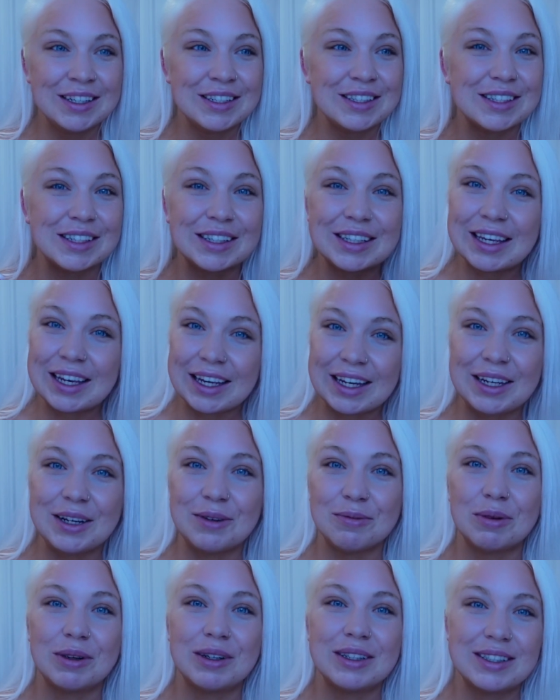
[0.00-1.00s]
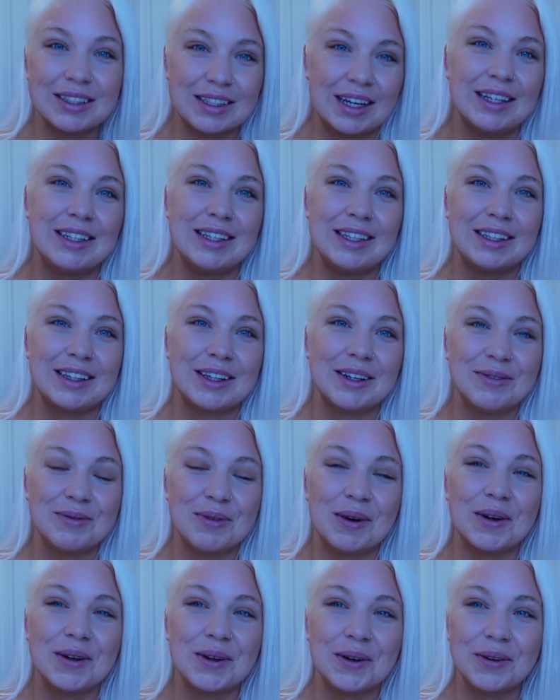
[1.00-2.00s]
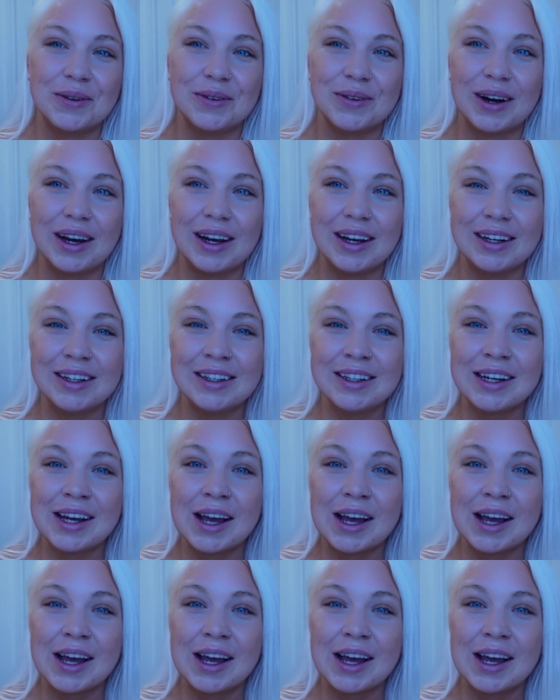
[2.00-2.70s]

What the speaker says: to keep sending them your way.